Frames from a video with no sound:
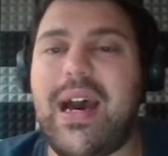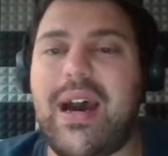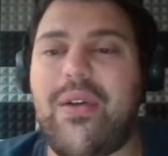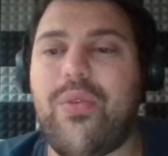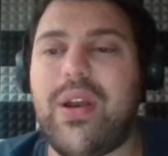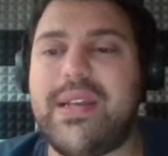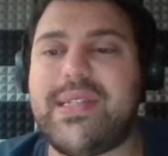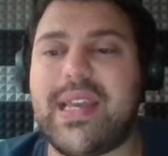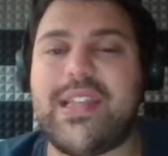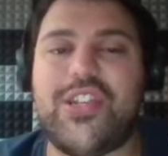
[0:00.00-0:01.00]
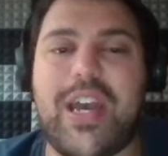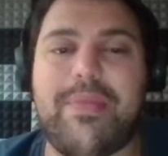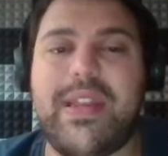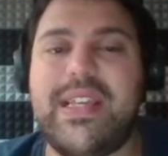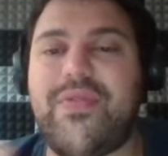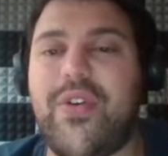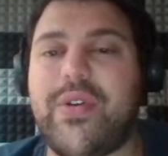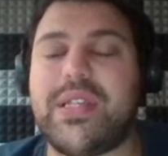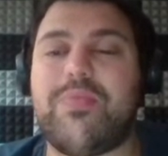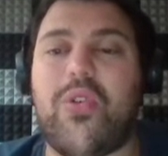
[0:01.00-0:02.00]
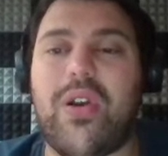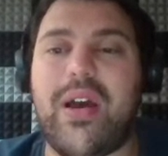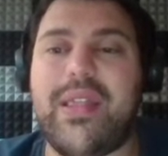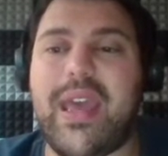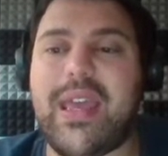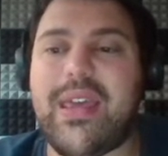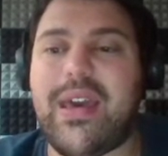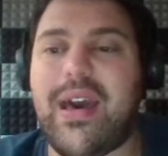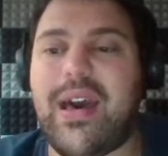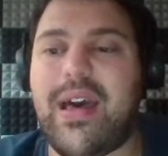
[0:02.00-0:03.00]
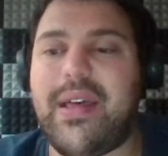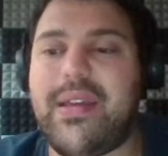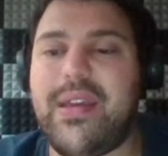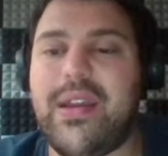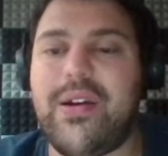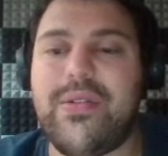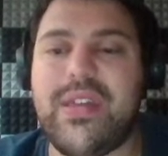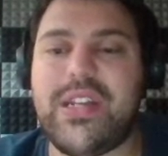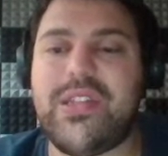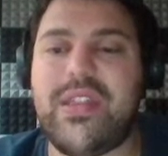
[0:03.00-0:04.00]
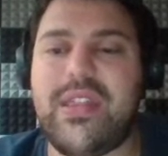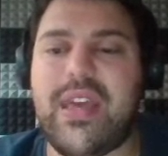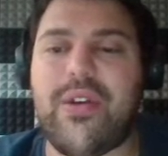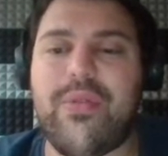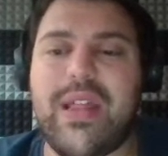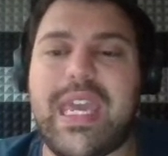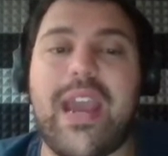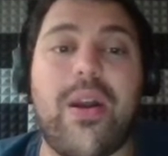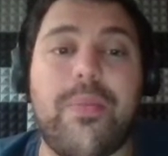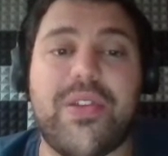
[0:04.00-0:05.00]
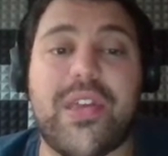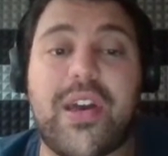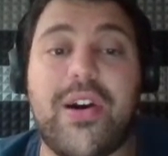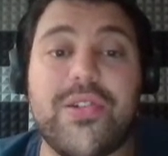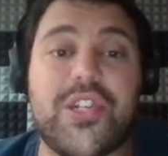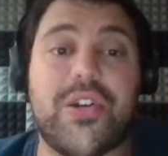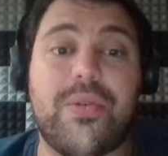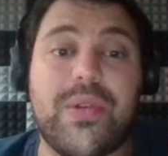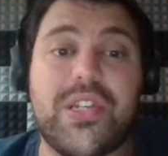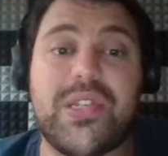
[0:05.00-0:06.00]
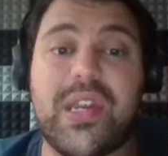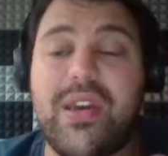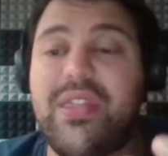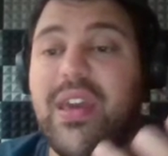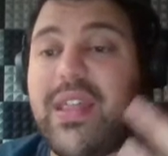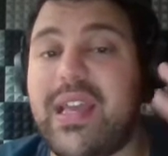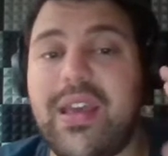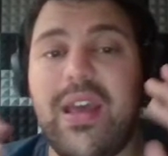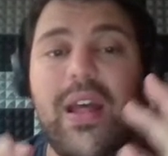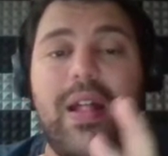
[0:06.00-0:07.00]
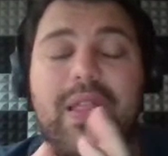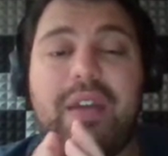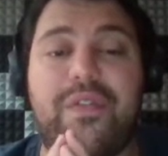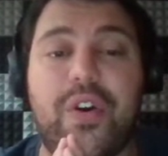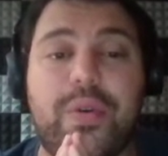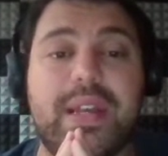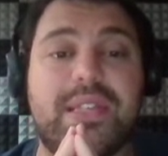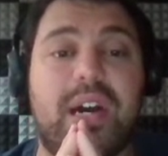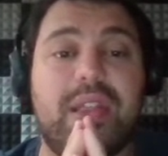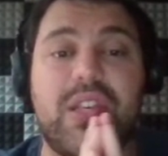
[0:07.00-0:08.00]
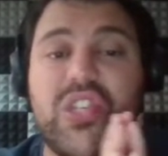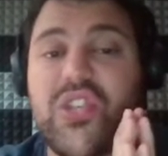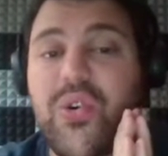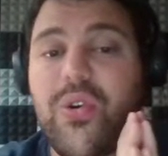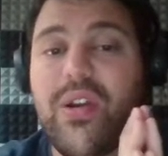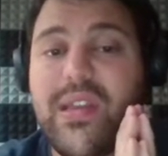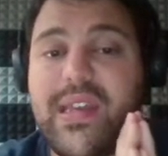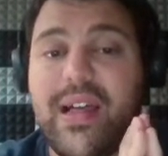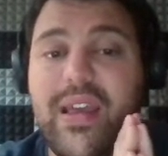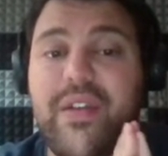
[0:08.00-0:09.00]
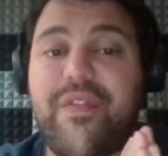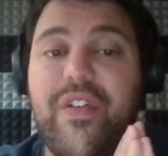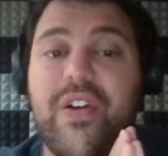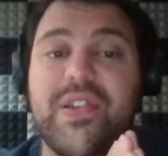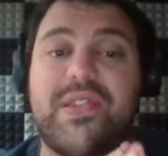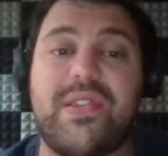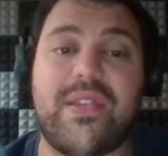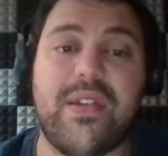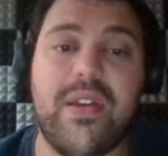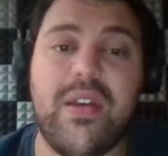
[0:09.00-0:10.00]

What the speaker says: Whereas like the Japanese focus more on like they don't really care about the culture, which is a good thing. They focus on the storytelling first,